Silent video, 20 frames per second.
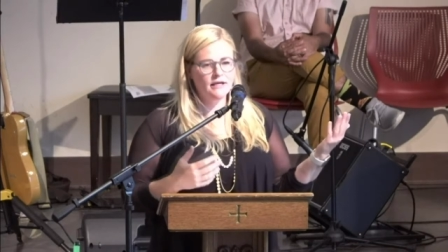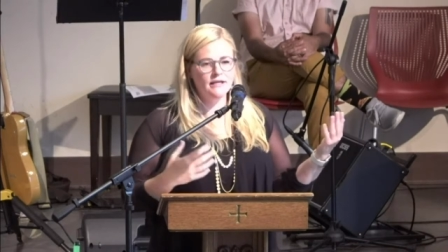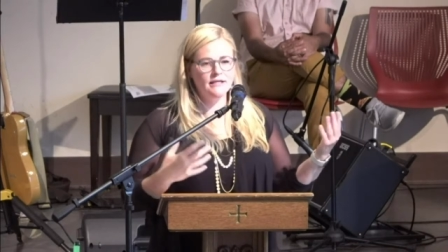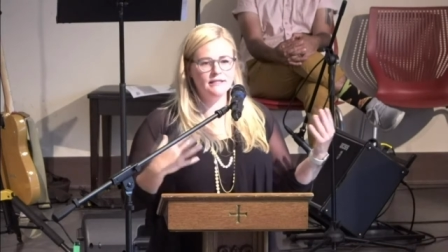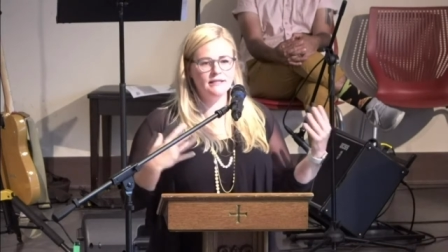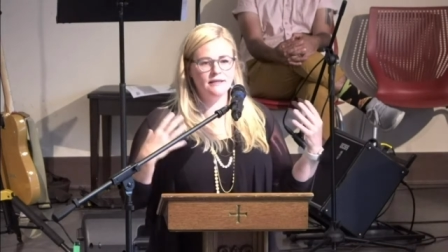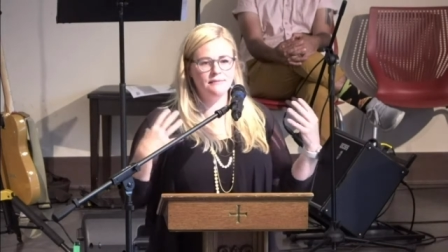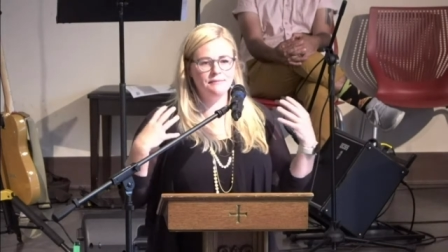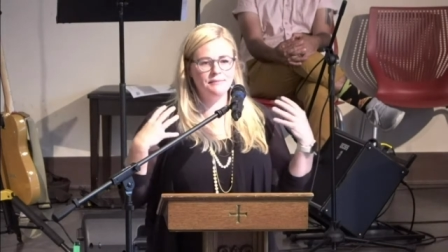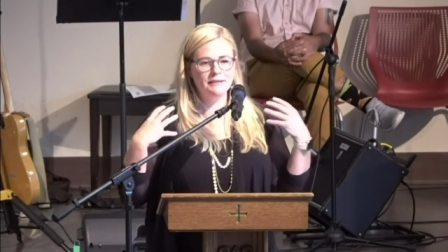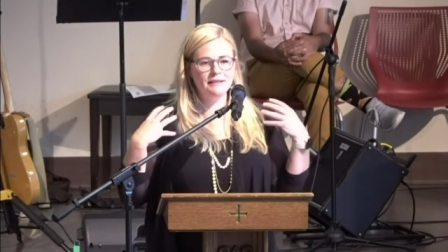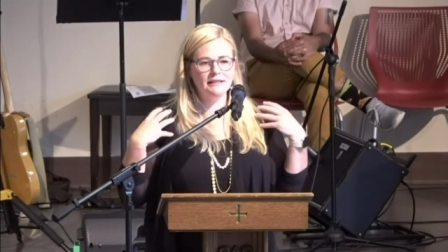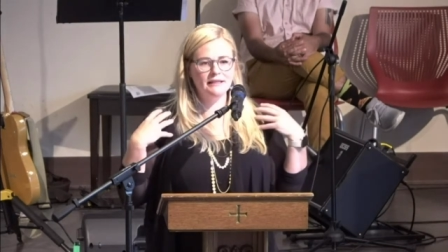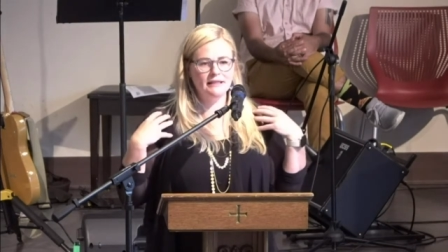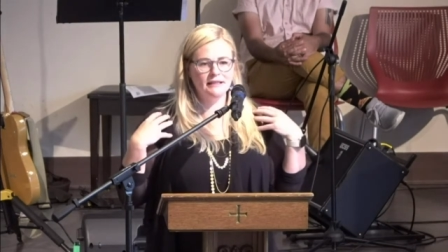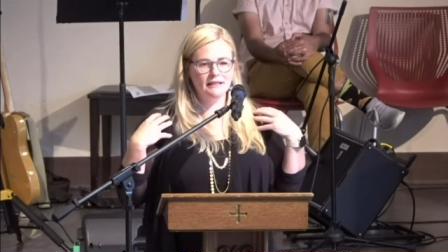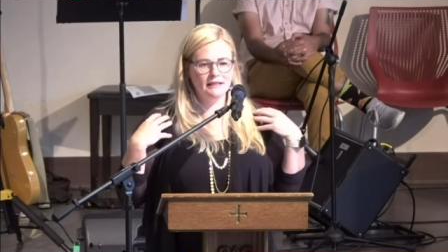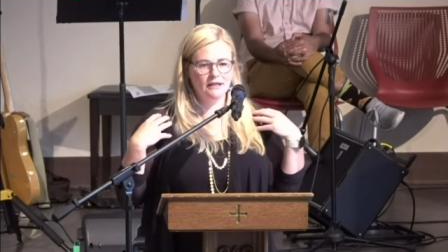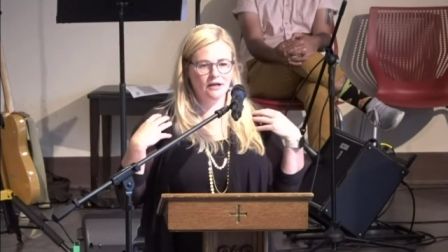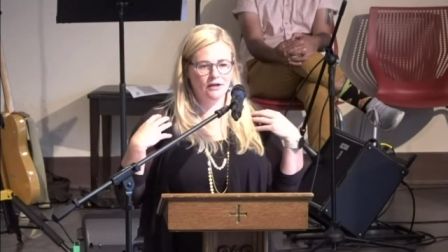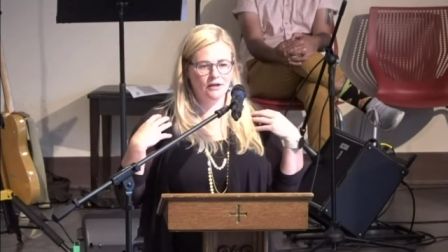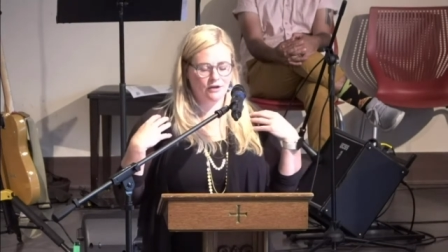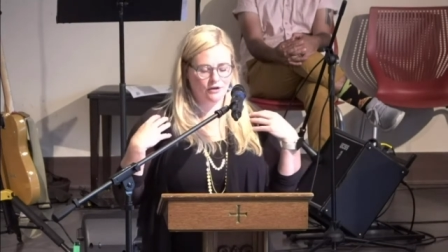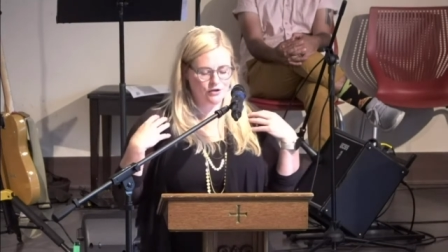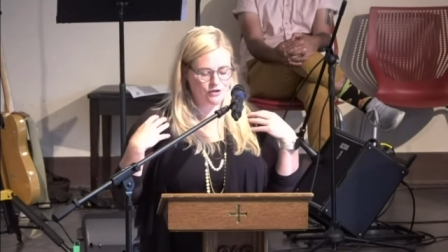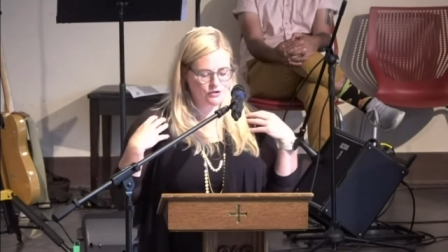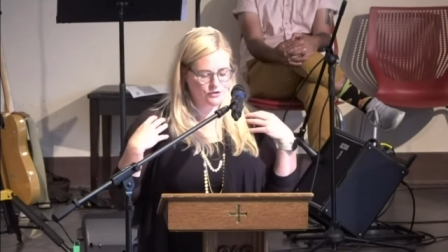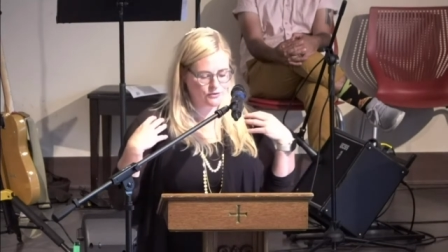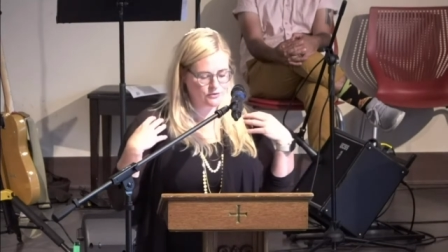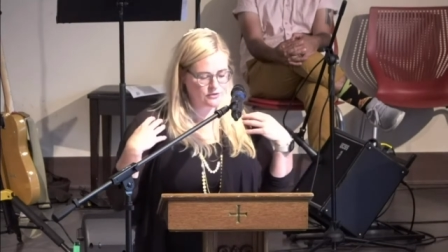is completely on
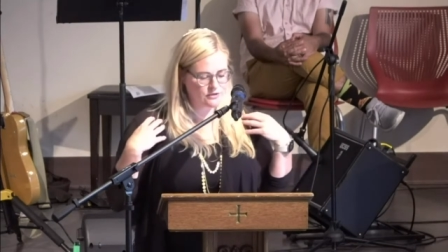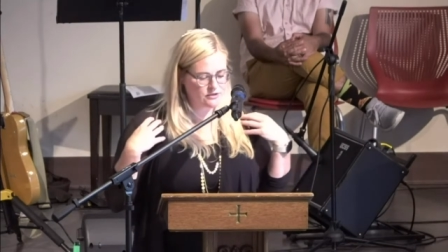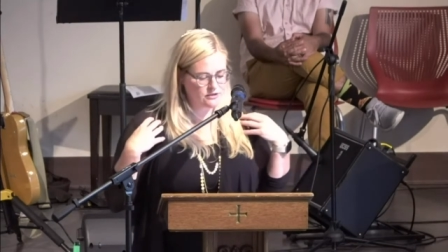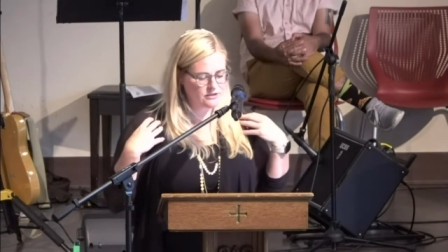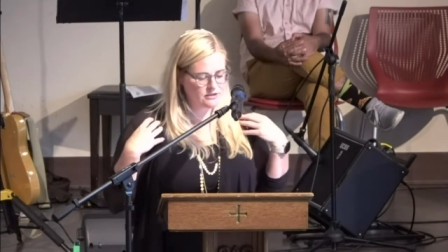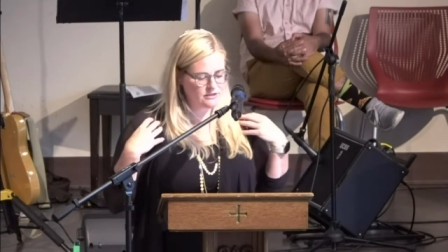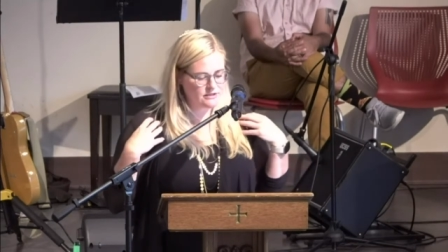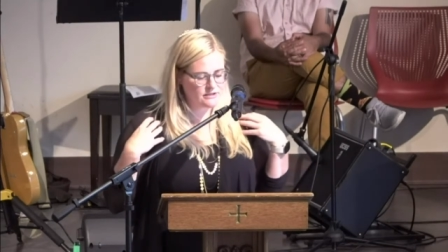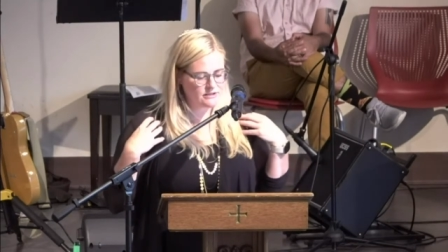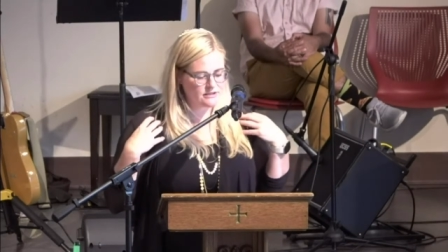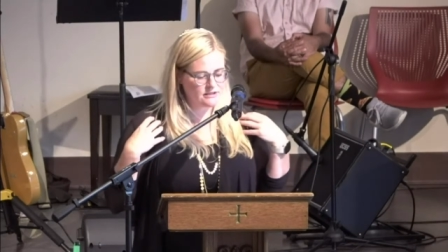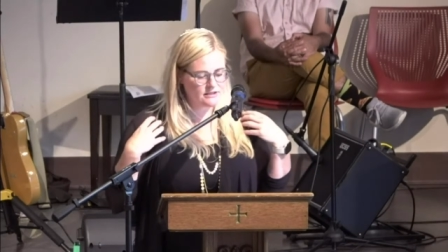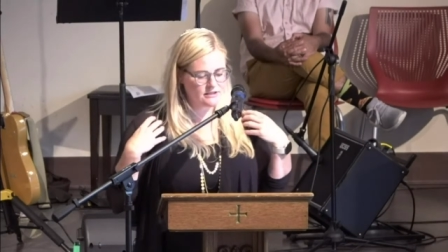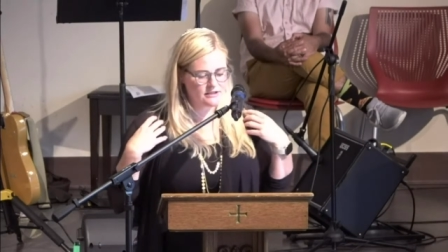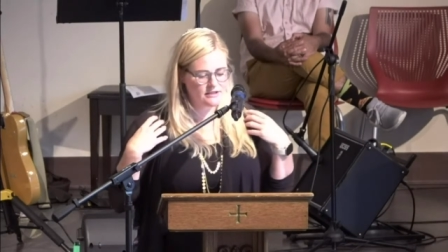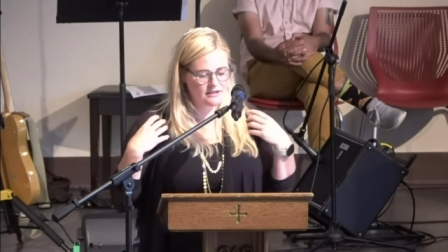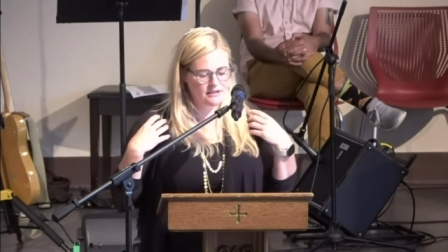our shoulders,